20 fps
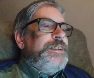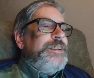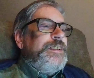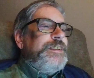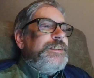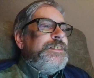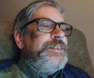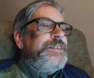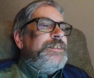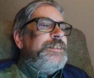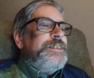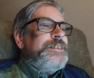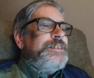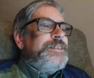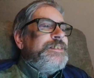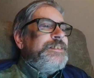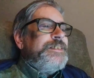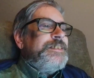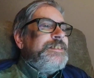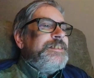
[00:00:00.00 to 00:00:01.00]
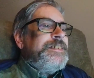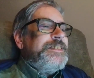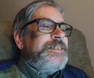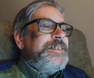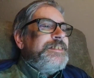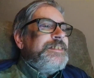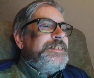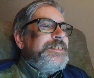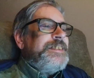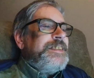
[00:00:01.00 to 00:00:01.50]

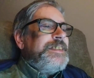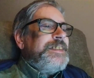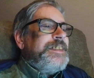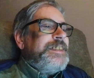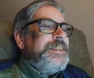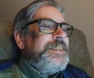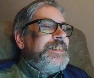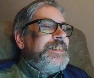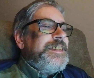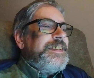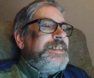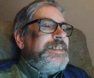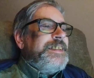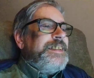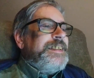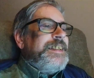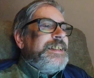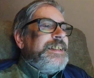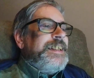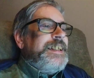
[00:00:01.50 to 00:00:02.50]
[no speech]